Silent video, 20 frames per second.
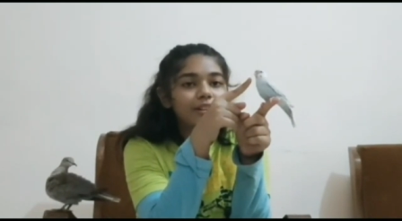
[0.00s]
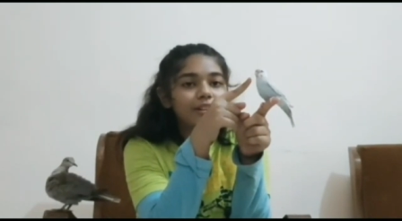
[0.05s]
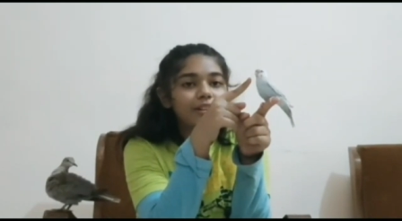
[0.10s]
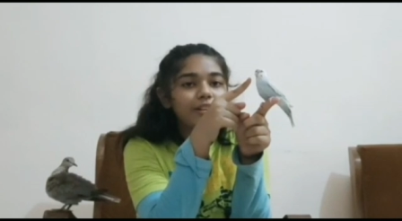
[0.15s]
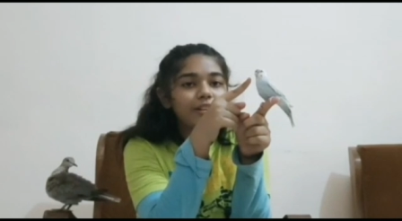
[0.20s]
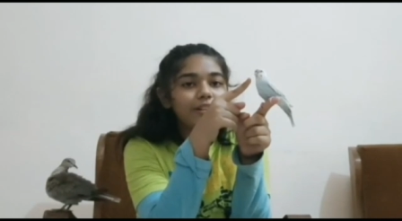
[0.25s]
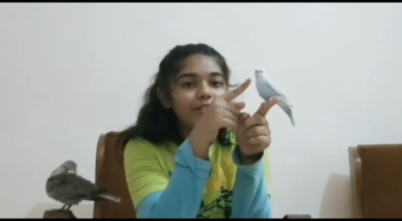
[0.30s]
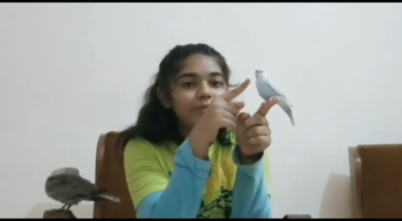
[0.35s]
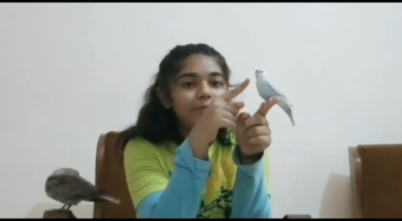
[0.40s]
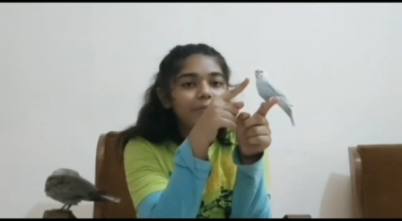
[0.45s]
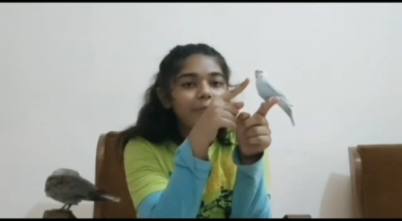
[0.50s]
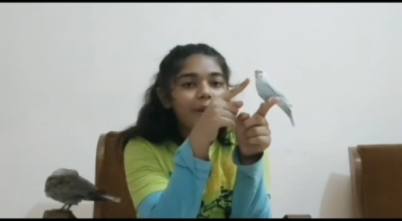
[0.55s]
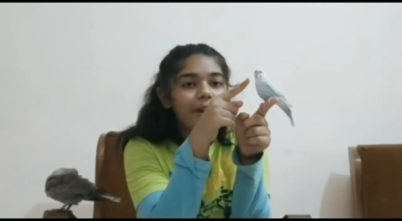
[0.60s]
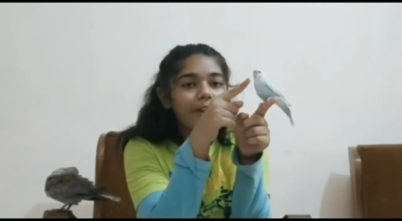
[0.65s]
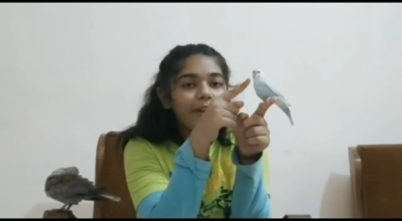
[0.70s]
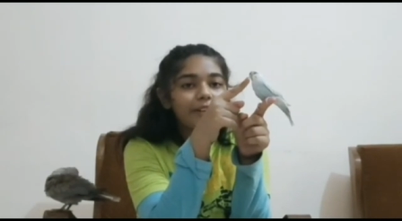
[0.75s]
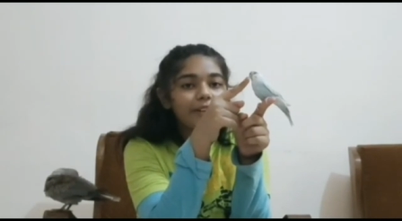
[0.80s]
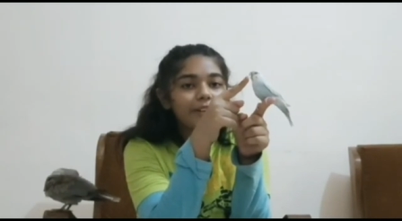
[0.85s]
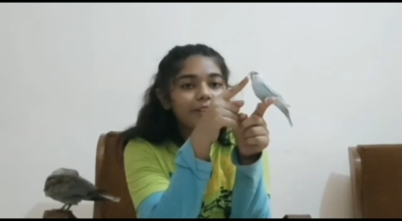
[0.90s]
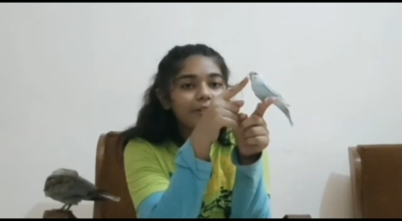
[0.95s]
He is
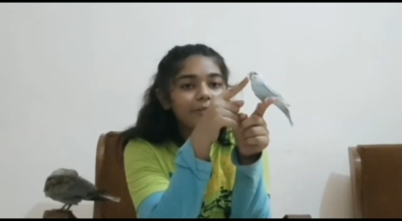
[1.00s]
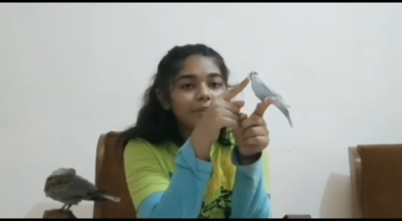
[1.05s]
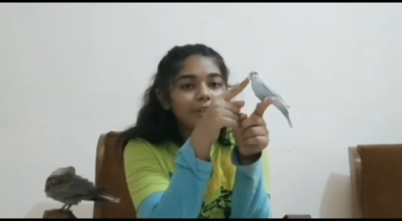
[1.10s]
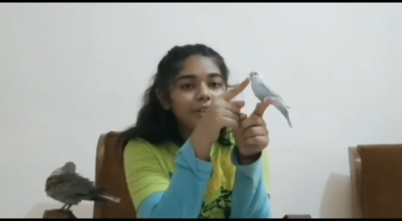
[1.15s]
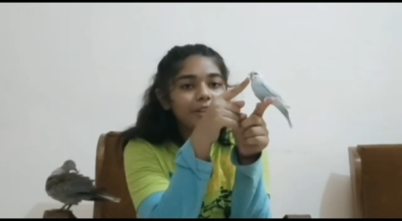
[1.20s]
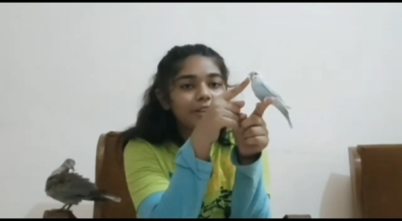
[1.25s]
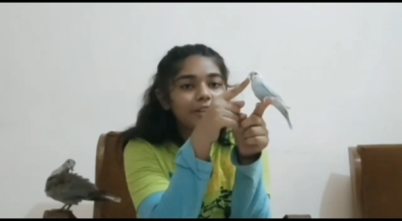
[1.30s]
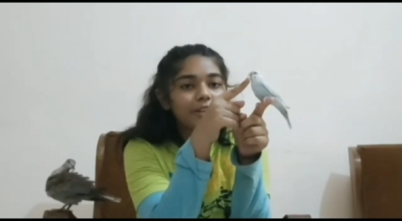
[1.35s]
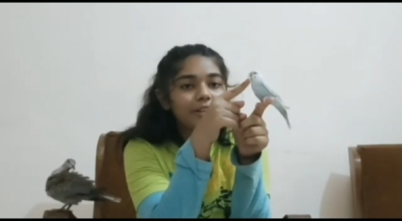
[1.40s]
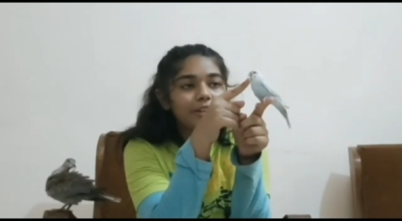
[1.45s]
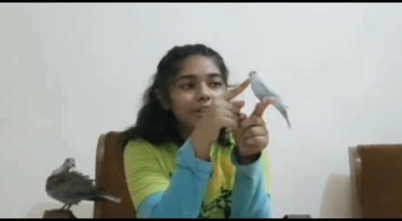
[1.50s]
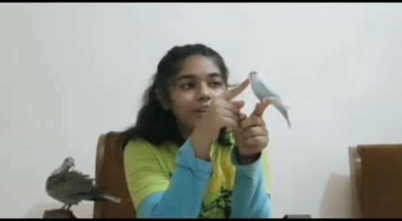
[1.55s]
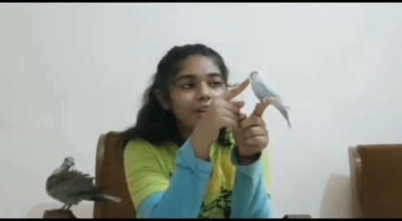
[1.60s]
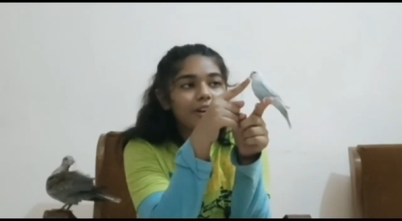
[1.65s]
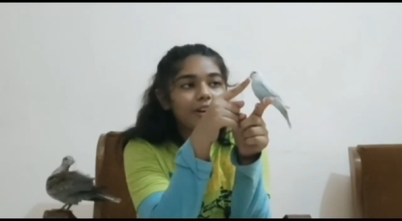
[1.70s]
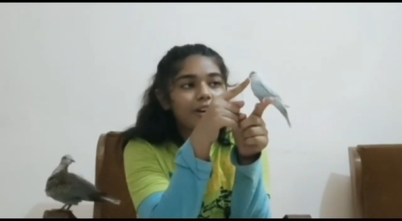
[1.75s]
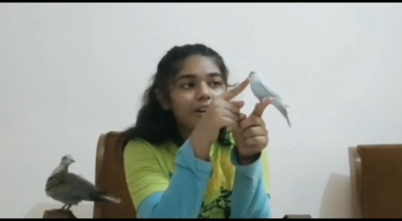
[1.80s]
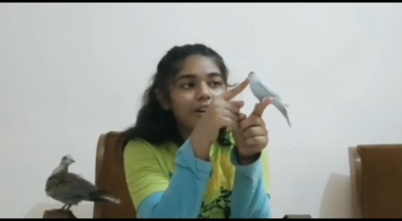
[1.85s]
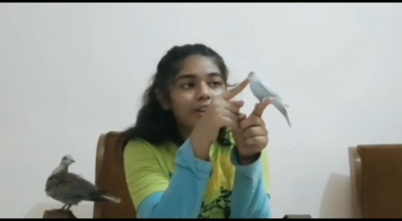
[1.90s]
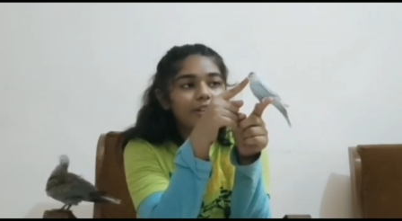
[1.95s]
biting me a
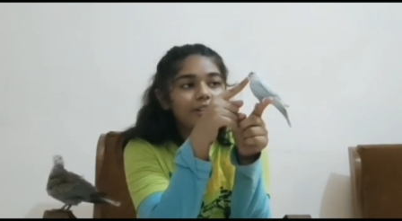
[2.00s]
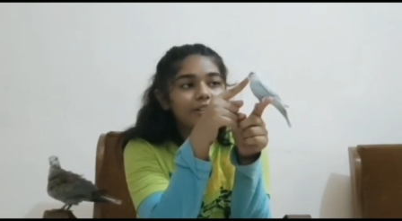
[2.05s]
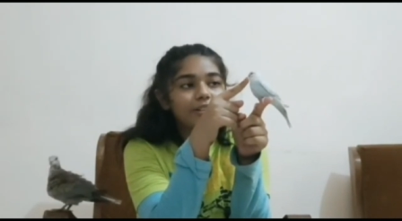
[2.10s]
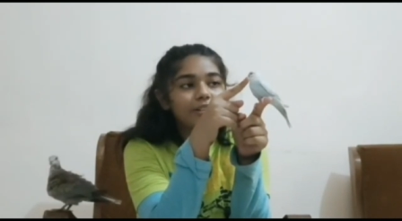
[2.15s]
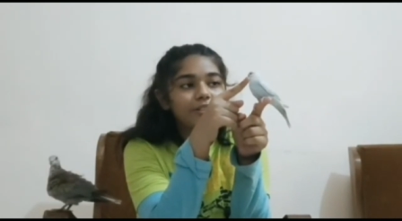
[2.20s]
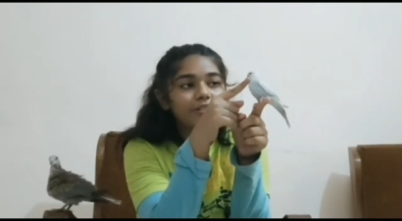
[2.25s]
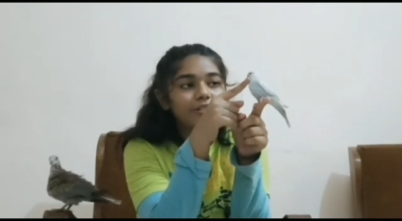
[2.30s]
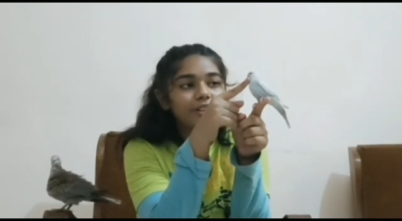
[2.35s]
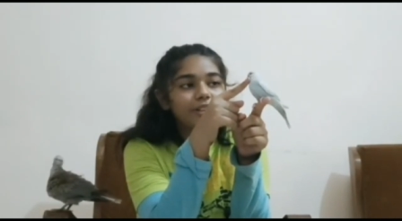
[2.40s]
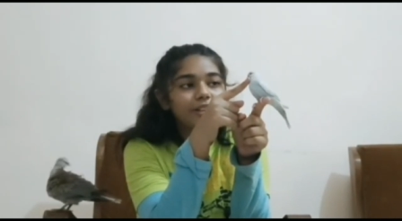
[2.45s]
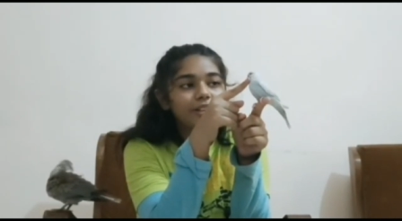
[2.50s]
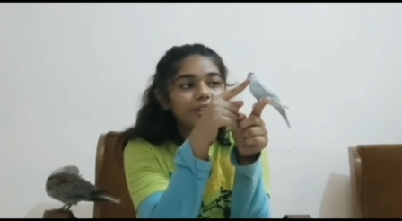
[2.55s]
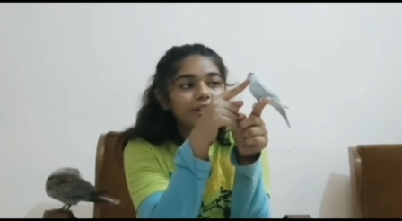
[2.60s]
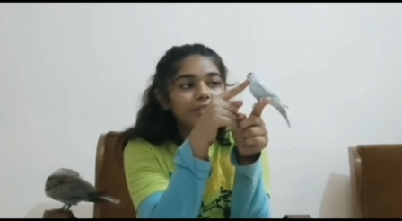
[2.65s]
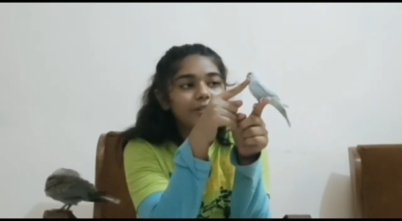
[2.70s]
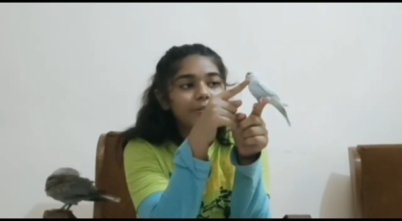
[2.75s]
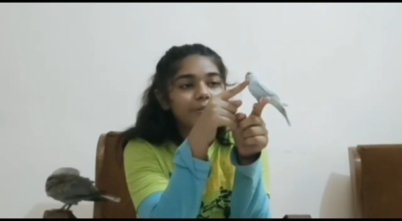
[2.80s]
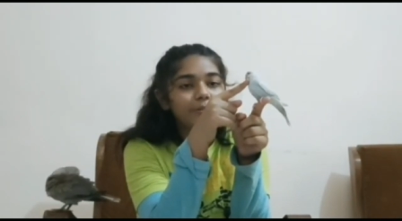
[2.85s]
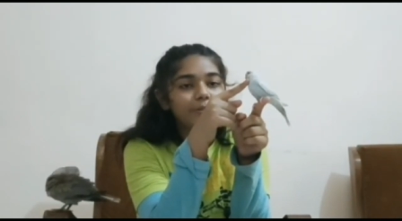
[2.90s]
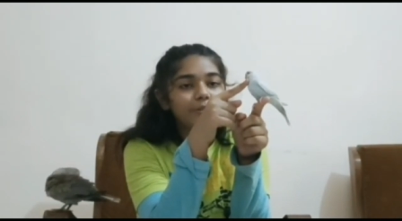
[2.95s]
lot during his
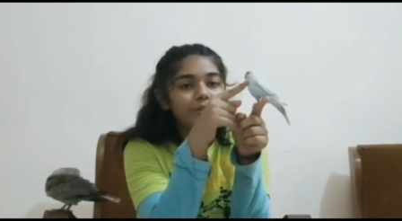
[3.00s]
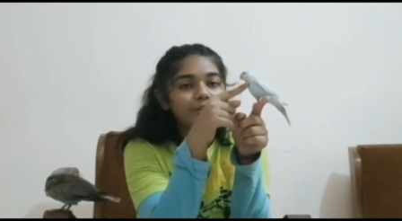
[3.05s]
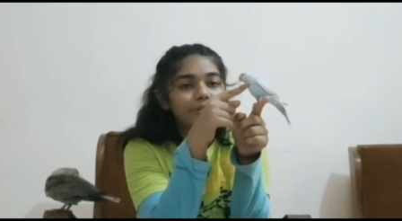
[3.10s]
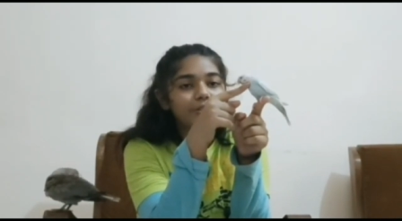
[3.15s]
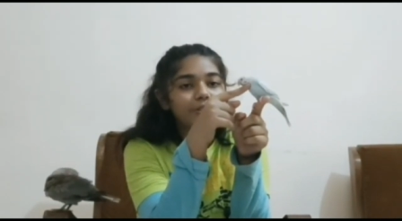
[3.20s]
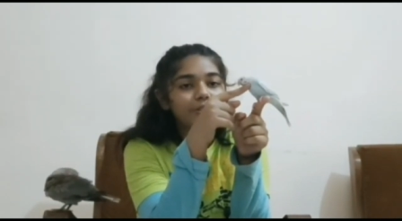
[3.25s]
molt.